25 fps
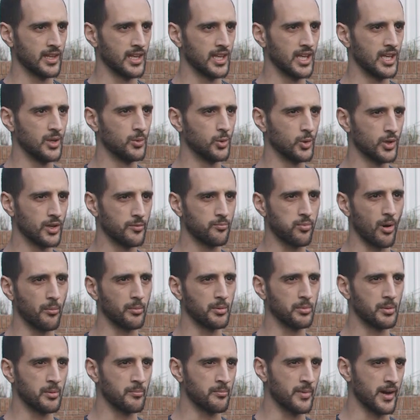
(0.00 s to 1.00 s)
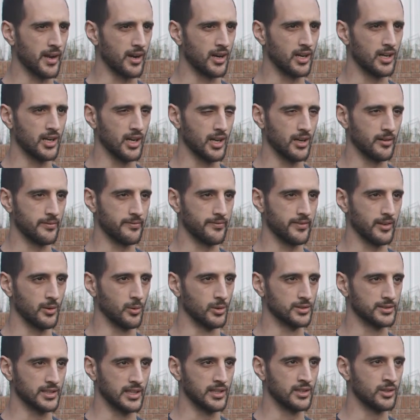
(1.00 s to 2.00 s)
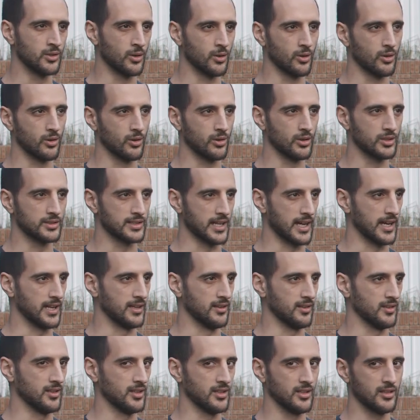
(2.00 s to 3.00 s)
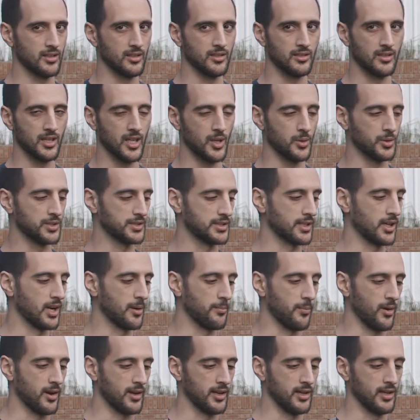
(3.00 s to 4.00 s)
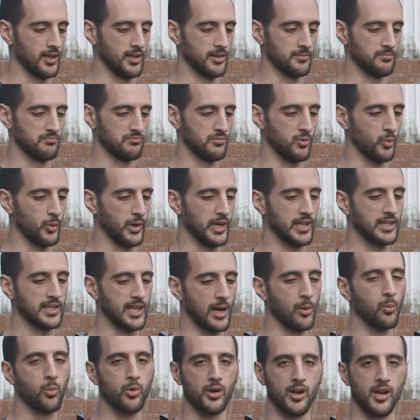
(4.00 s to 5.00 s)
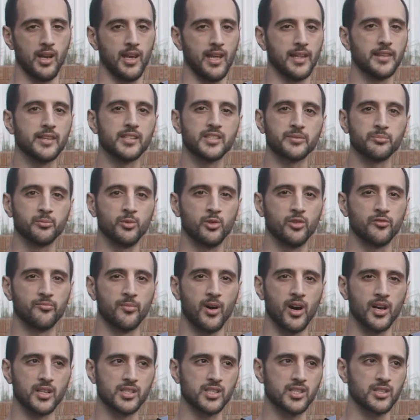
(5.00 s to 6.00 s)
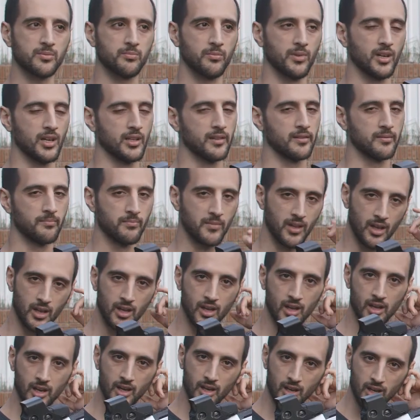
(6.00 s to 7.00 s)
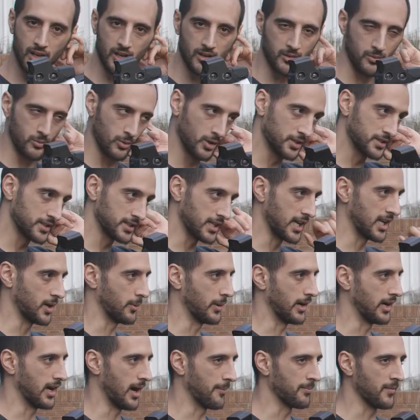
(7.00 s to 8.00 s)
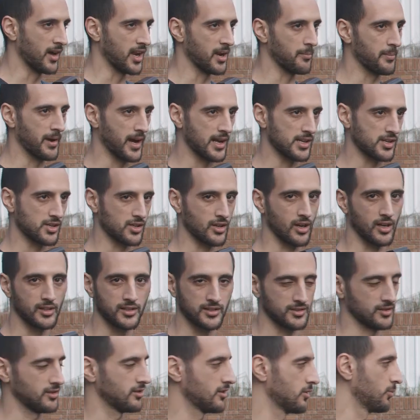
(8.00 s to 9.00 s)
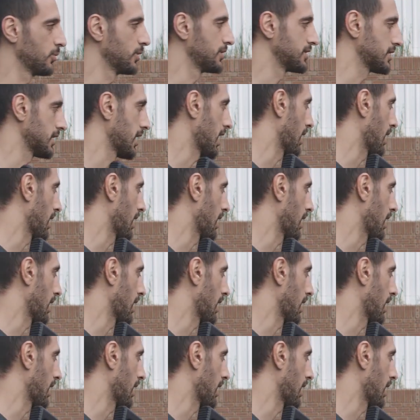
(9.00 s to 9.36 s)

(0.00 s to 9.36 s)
it would have probably been better if it was indoors and it was set up on a rig that wouldn't let this move much, but we'll see anyway. I'm not a bad shot, so we'll see